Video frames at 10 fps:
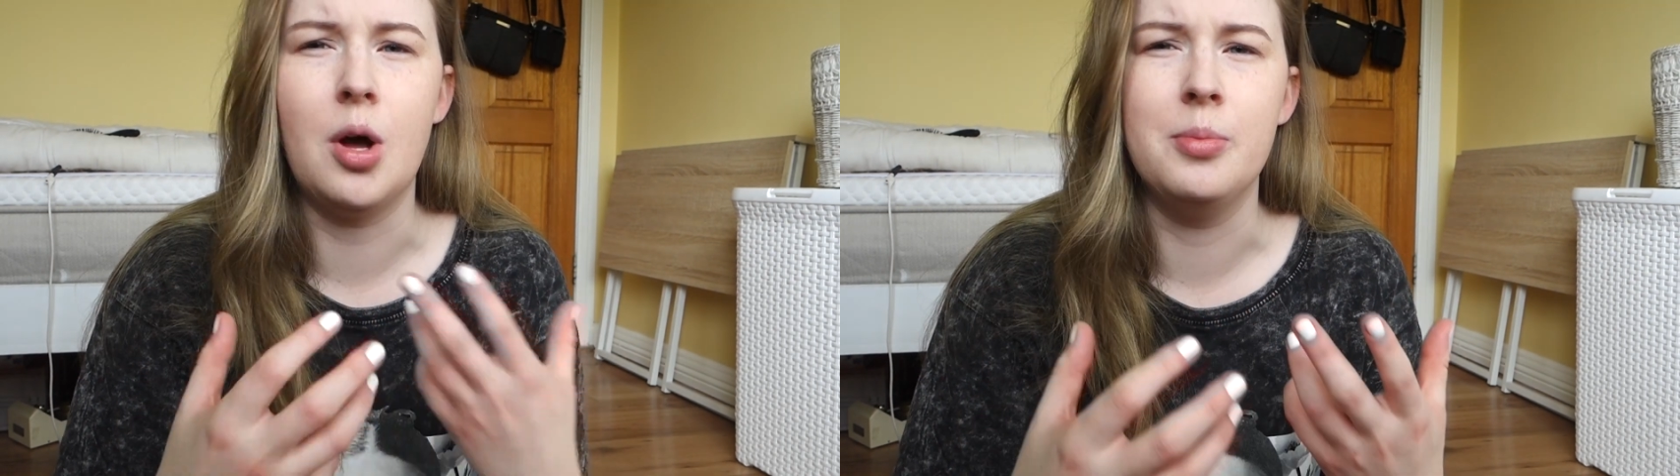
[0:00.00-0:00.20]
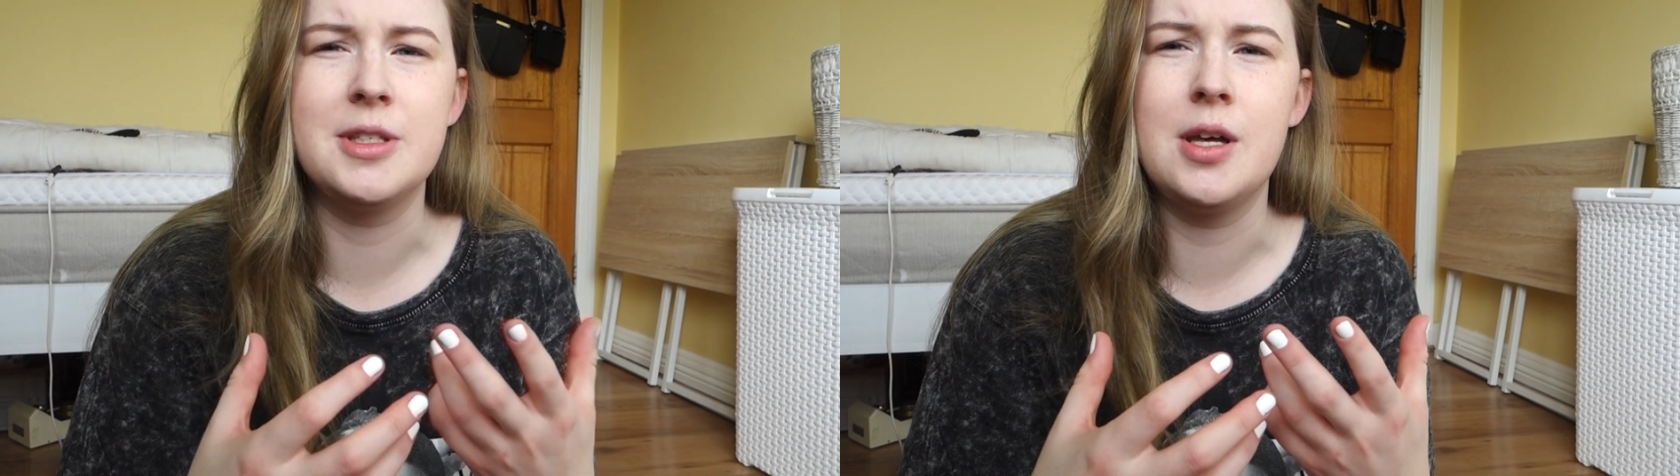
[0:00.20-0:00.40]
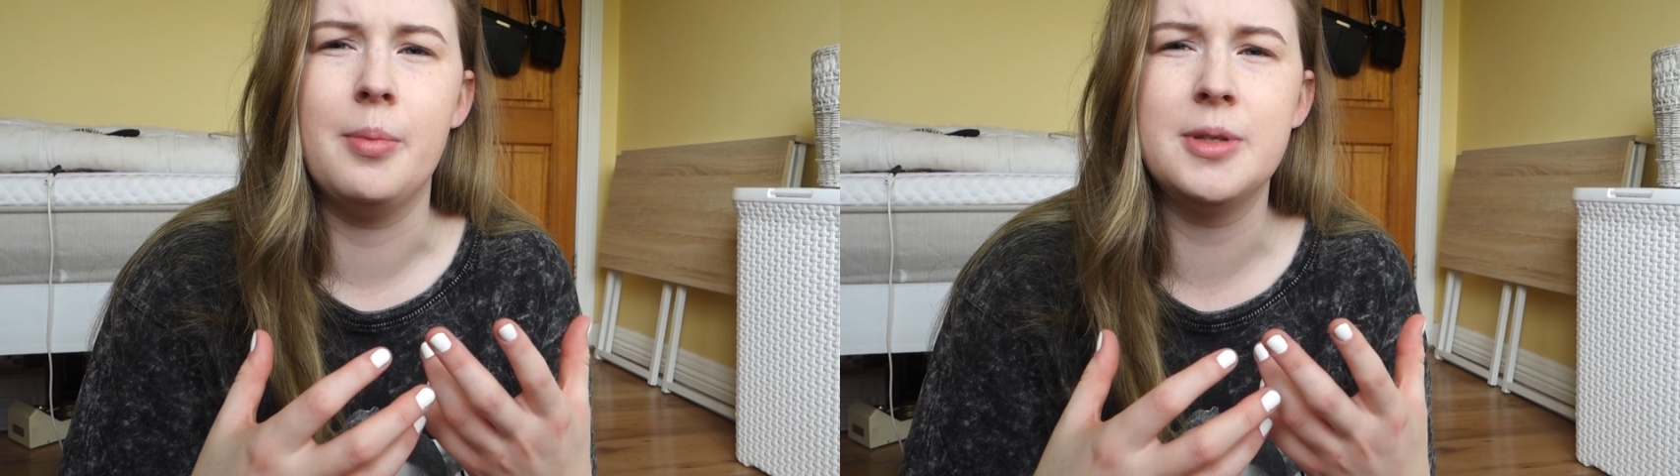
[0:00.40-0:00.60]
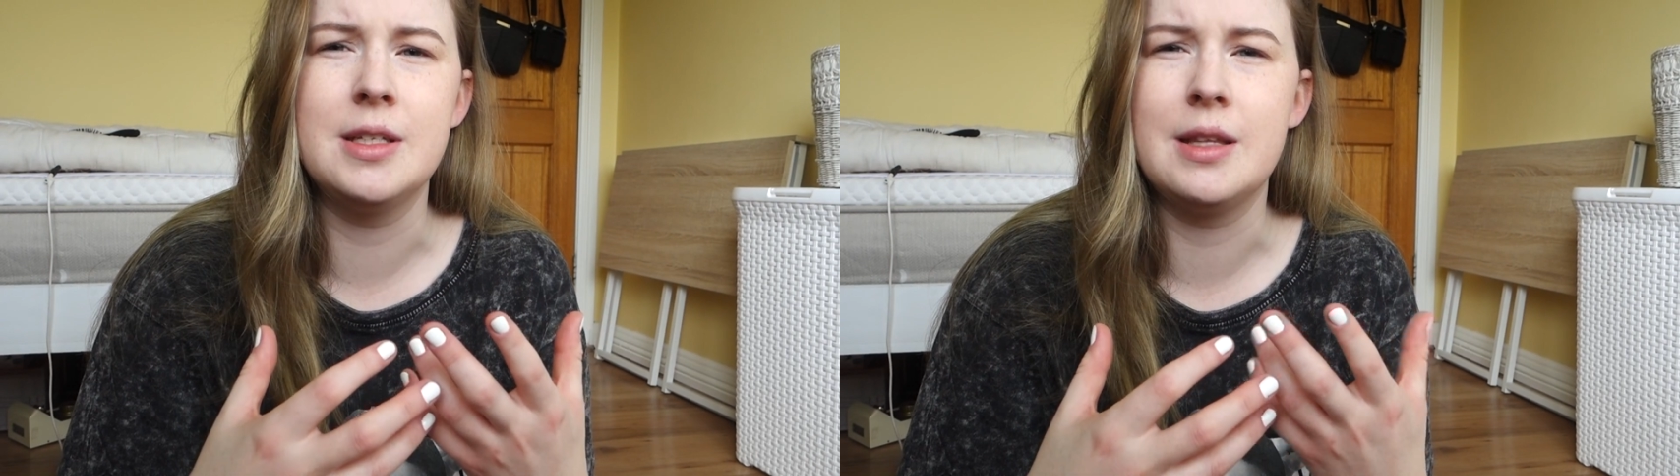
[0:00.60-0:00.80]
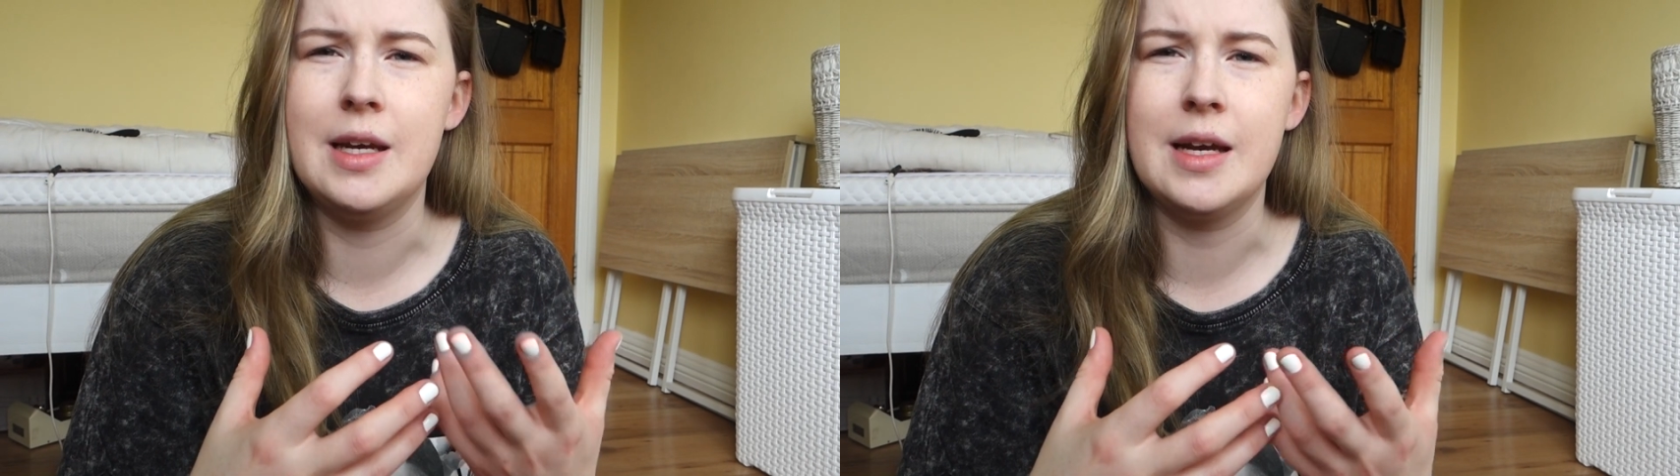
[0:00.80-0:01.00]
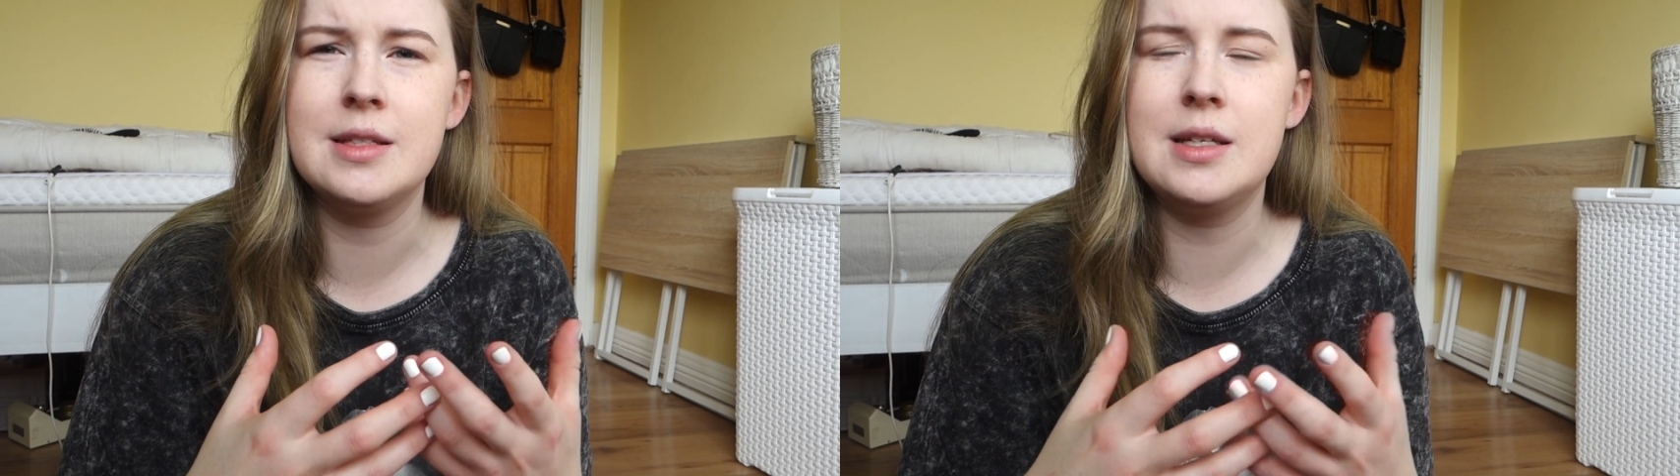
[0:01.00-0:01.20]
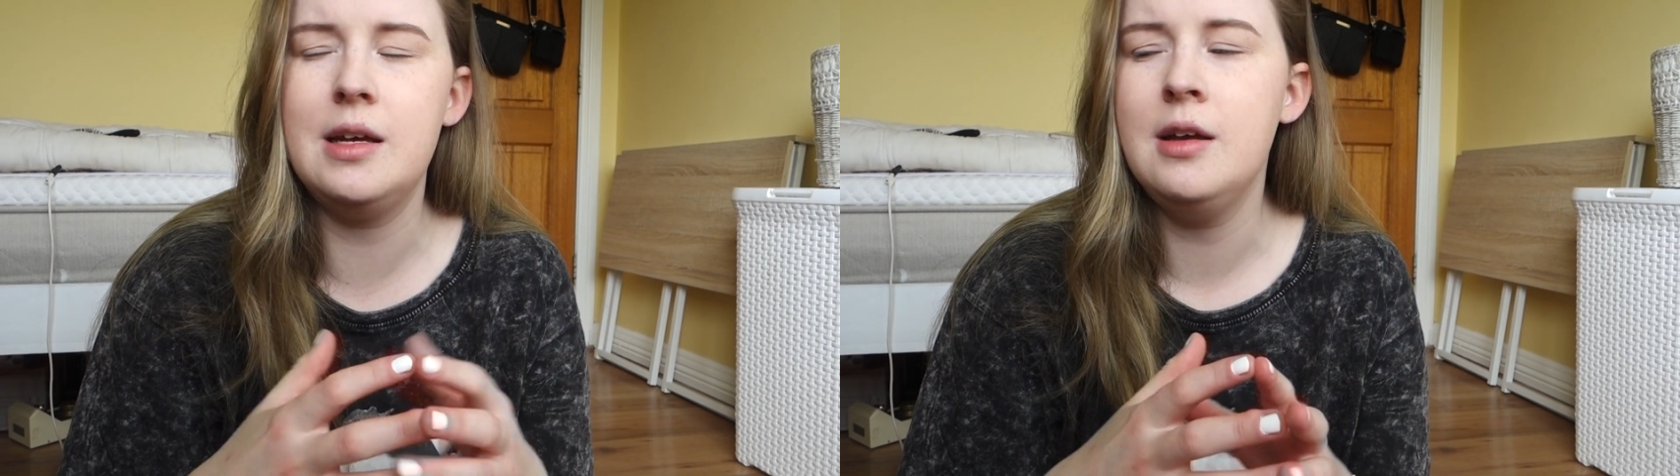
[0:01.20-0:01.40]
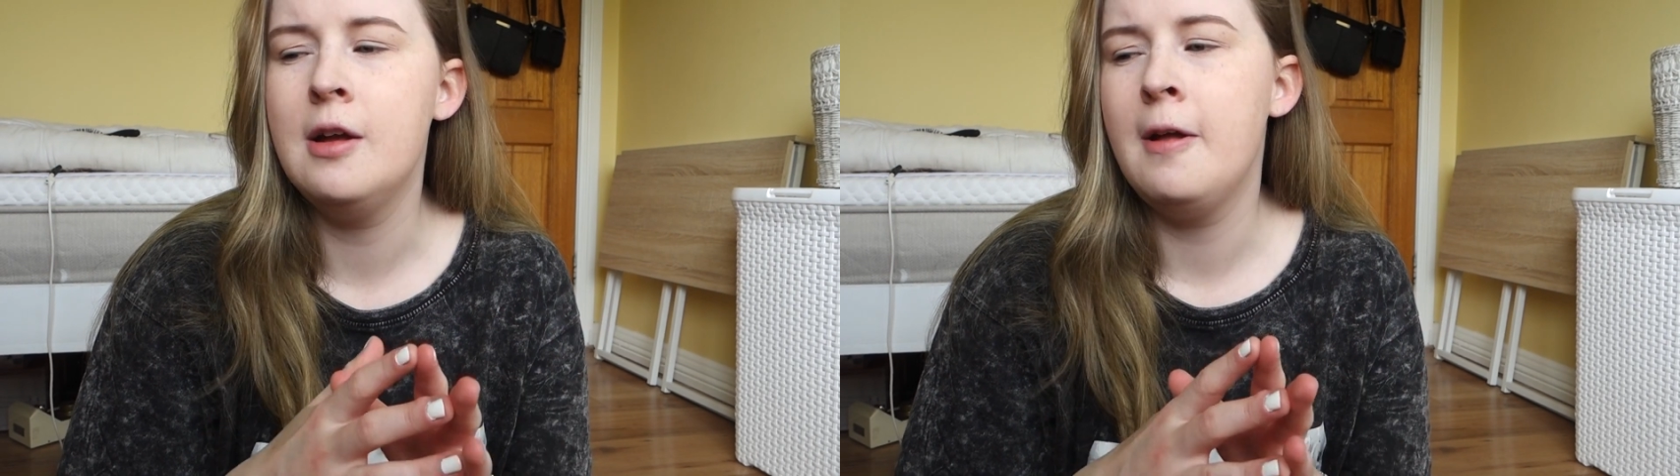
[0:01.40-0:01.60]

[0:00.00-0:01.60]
almost the opposite the next day.